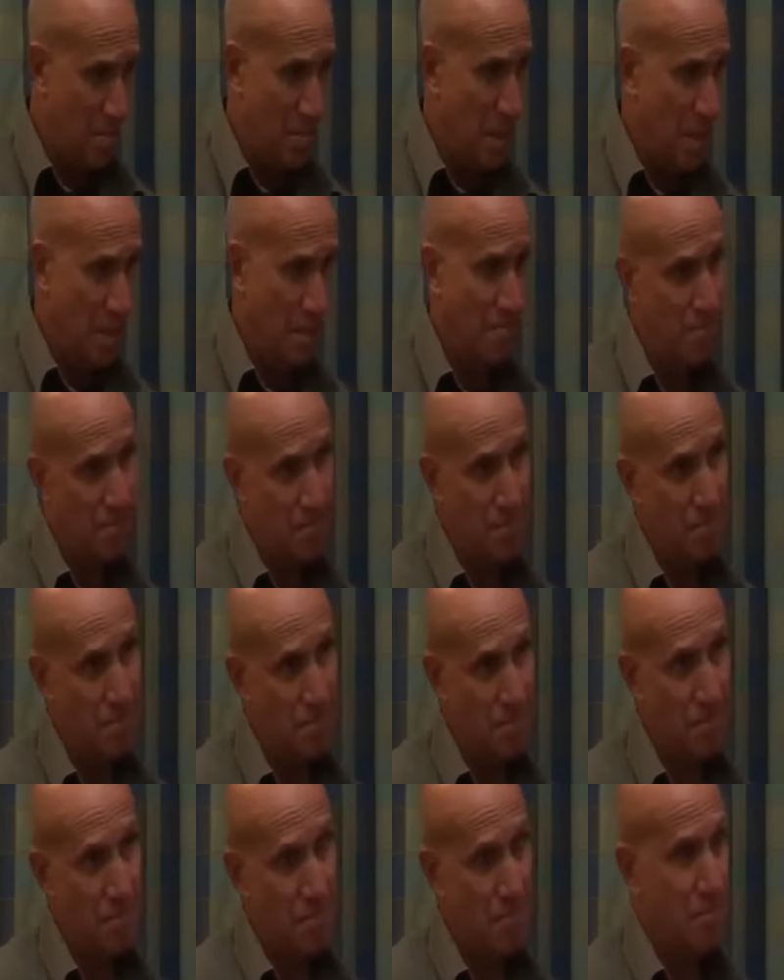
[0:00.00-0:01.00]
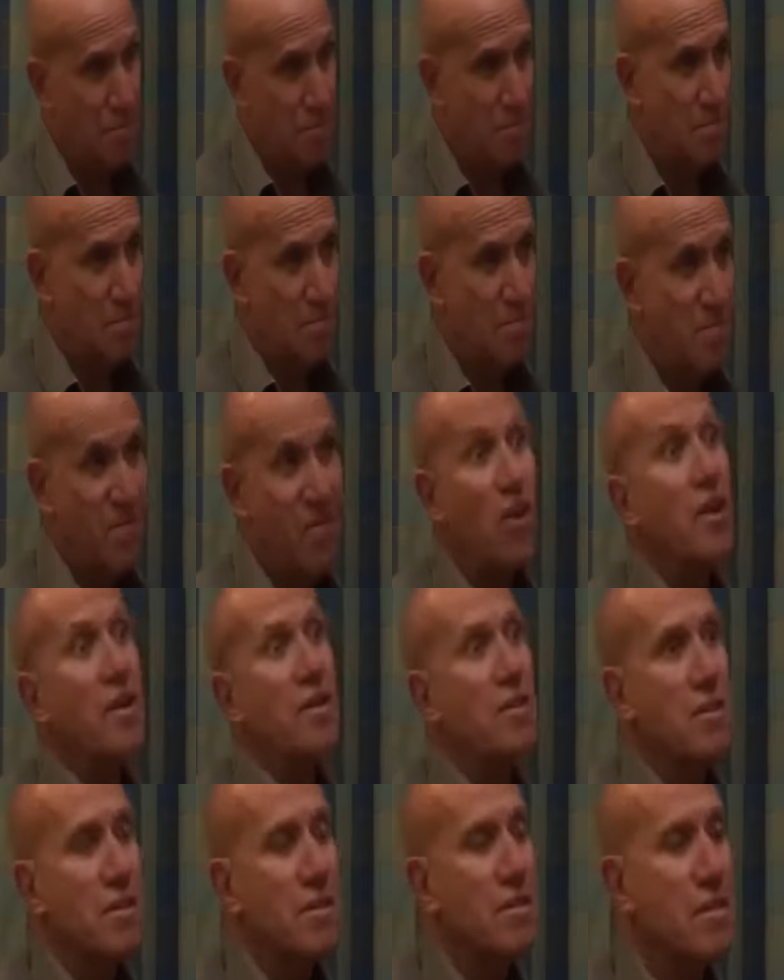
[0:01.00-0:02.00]
many many
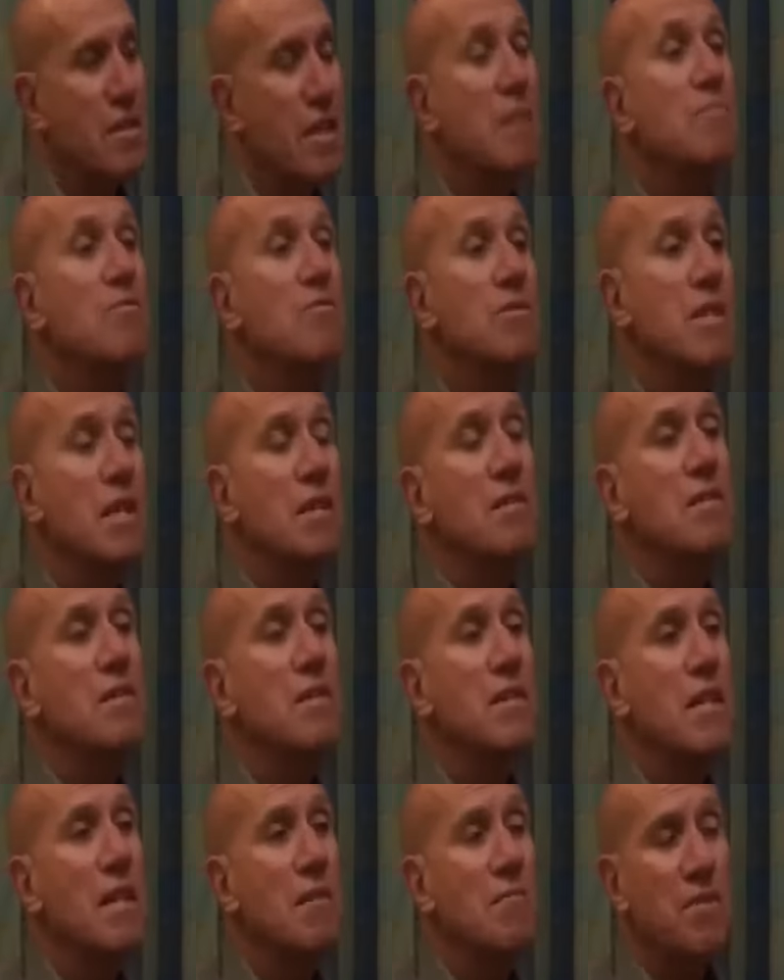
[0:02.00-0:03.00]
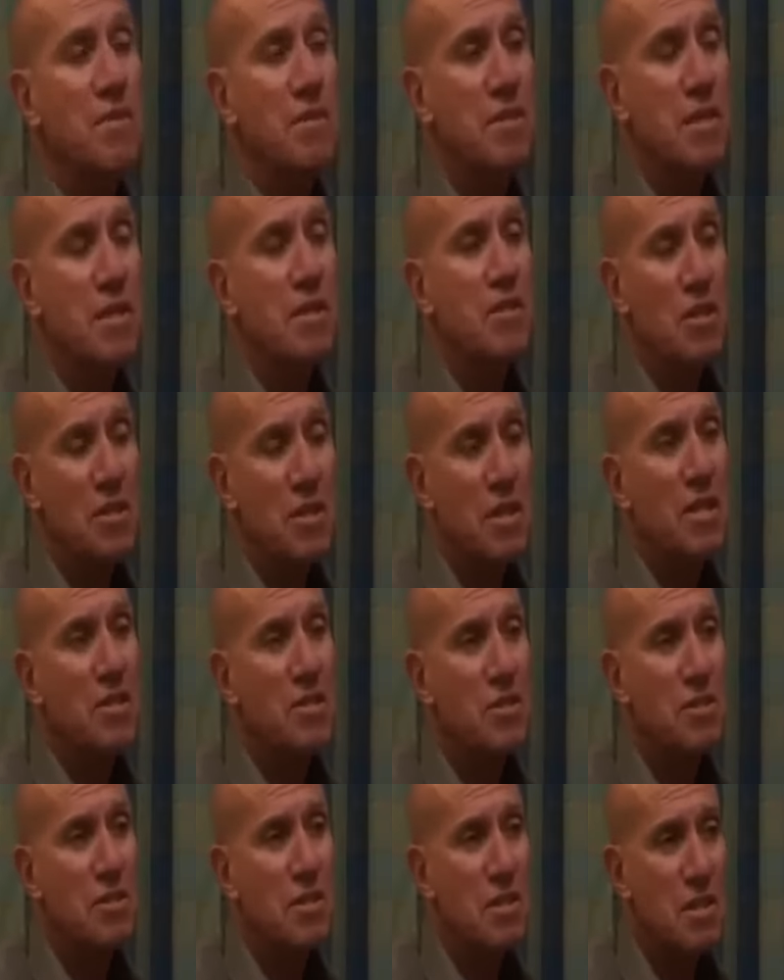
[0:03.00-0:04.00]
foreigners came to settle there. I'm three
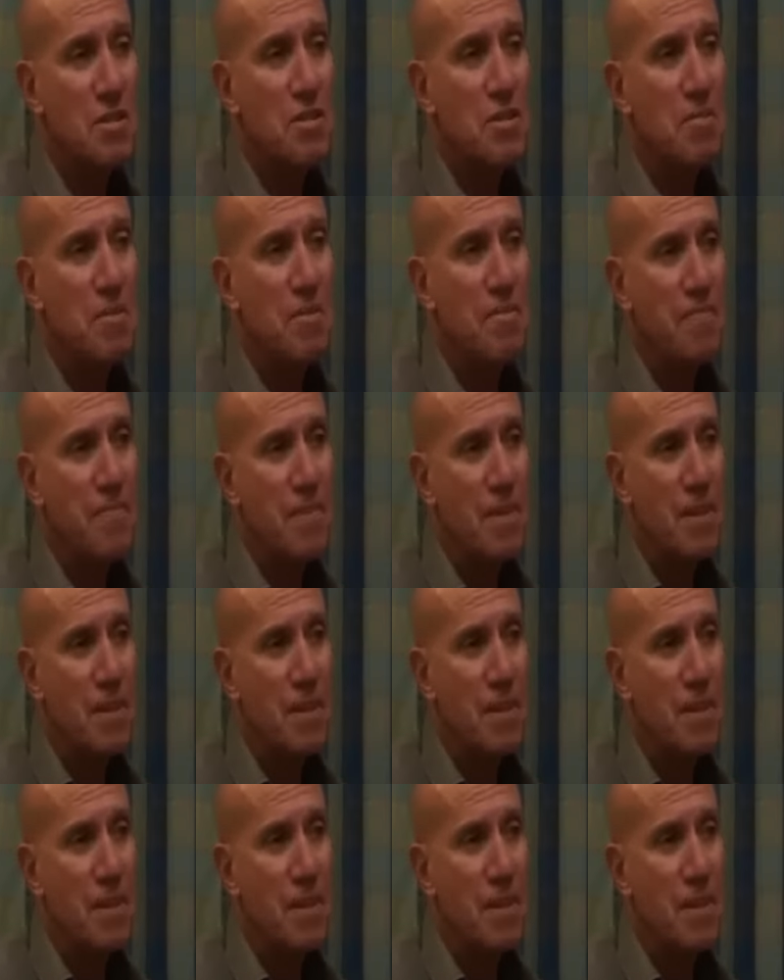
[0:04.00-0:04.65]
generations in Egypt.